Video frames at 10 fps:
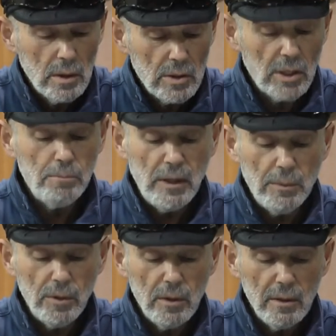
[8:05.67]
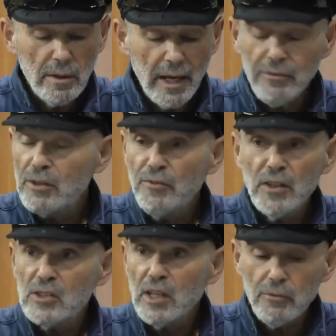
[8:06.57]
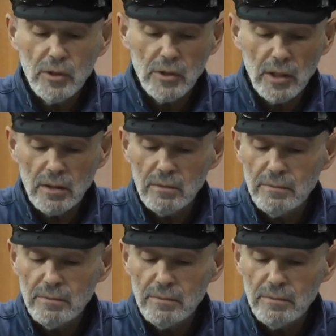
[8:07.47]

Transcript: Some people have to fix everything.